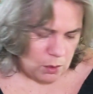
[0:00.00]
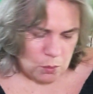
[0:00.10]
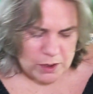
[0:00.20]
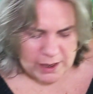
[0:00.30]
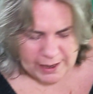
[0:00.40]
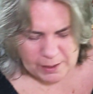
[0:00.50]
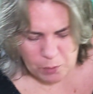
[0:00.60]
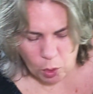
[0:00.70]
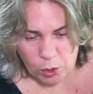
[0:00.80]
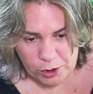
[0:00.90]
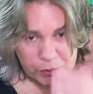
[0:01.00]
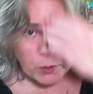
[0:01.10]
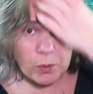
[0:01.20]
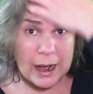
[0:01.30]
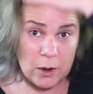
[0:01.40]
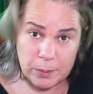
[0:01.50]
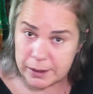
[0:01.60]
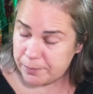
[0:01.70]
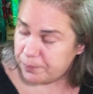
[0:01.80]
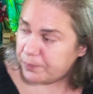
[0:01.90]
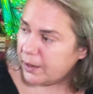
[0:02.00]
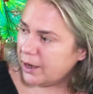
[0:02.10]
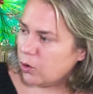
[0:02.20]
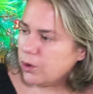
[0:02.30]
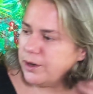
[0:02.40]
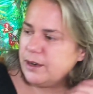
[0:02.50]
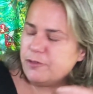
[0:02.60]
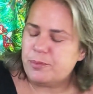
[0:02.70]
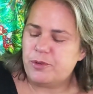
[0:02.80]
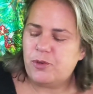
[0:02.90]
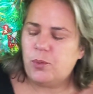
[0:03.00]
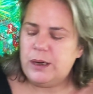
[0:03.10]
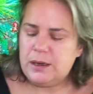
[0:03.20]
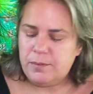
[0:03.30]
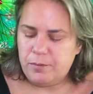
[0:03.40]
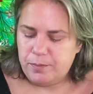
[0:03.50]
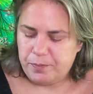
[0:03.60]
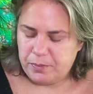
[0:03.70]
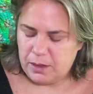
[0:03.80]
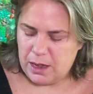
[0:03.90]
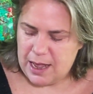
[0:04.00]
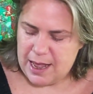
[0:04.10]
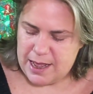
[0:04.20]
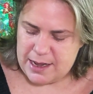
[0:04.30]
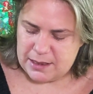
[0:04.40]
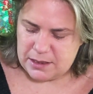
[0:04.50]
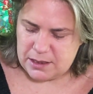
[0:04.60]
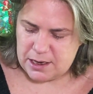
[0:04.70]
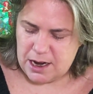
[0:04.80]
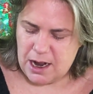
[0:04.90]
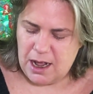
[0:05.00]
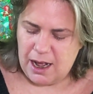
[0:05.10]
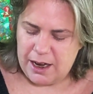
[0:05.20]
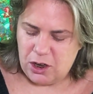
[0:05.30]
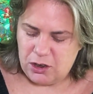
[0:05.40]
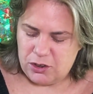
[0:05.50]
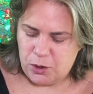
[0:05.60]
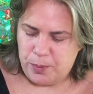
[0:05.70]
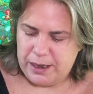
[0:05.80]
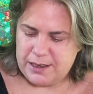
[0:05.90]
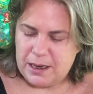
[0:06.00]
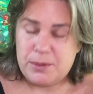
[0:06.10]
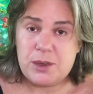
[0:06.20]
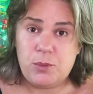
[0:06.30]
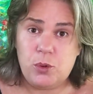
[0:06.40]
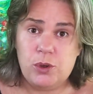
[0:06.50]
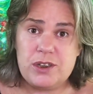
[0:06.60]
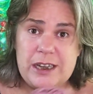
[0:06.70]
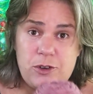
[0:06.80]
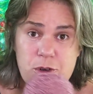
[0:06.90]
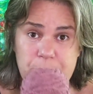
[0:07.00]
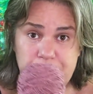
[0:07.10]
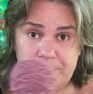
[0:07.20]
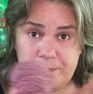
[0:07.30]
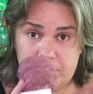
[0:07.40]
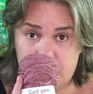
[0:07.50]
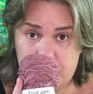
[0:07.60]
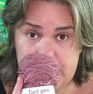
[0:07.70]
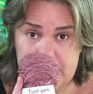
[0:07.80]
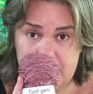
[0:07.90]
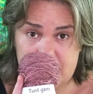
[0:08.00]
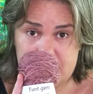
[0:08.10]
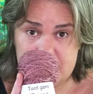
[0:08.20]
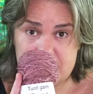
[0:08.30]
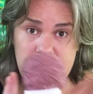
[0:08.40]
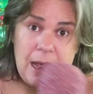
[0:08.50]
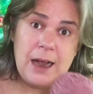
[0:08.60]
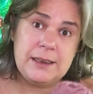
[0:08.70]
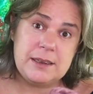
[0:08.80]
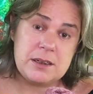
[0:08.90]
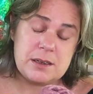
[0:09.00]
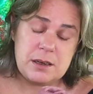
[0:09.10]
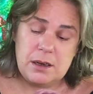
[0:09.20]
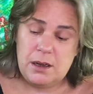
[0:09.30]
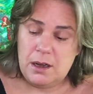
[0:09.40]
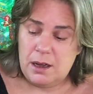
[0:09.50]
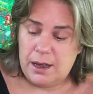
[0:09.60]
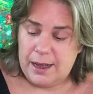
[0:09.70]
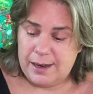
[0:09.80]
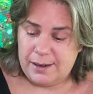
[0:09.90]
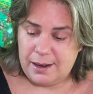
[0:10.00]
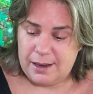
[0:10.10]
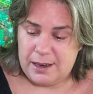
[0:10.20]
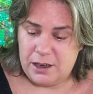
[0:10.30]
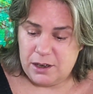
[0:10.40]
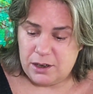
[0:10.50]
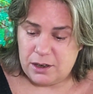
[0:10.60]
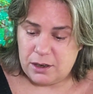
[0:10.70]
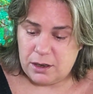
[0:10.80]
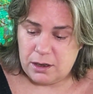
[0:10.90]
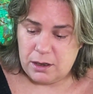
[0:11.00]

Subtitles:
when I had ordered the Rauma, I ordered it from Sweden, and I also picked up some Ullcentrum because Gotland. And I hear